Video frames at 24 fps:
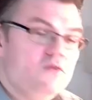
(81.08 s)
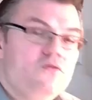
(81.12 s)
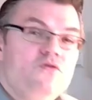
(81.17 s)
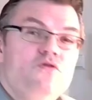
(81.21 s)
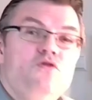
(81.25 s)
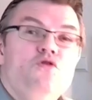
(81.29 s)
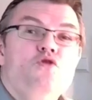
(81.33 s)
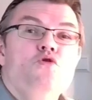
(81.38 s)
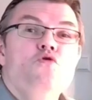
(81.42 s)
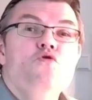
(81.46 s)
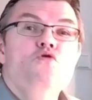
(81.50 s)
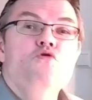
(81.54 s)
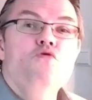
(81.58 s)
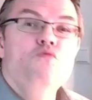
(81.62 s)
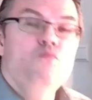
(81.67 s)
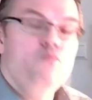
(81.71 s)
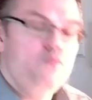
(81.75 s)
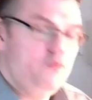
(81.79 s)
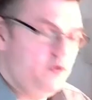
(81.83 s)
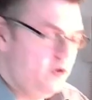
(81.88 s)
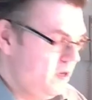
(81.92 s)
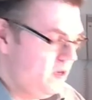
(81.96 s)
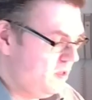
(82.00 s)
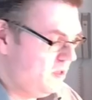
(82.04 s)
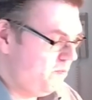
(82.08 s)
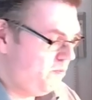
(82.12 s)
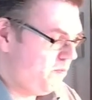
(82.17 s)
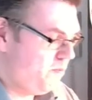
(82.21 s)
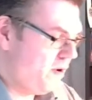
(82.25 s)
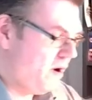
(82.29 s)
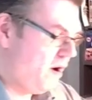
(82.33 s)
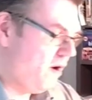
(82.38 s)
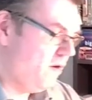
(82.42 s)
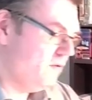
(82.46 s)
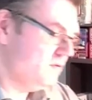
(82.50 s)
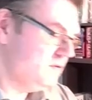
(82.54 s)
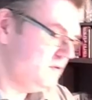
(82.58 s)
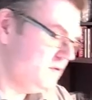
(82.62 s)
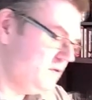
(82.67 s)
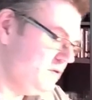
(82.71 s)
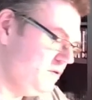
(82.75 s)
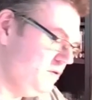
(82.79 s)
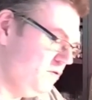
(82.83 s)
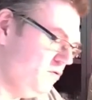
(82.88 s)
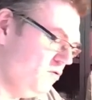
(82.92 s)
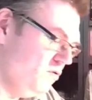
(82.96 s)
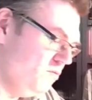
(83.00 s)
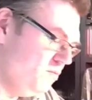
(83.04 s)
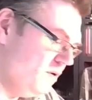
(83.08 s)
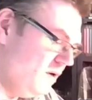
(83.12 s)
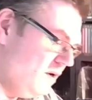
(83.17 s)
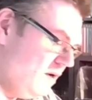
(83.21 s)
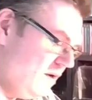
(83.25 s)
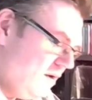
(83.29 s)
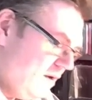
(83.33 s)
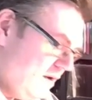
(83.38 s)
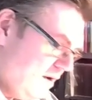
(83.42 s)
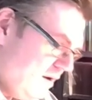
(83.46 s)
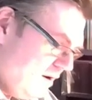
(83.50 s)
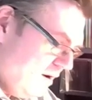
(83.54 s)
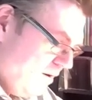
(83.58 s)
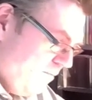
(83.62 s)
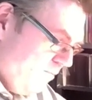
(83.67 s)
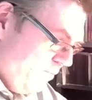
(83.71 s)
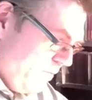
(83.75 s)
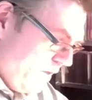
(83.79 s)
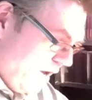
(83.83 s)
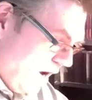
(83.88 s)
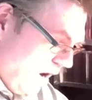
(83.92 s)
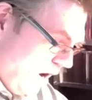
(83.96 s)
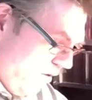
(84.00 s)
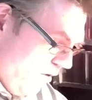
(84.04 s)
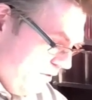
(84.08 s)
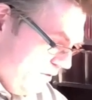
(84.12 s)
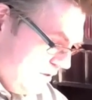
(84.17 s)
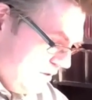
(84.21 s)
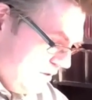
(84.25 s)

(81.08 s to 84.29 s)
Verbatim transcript: tube, yeah, the Braun's tube. Yeah. How is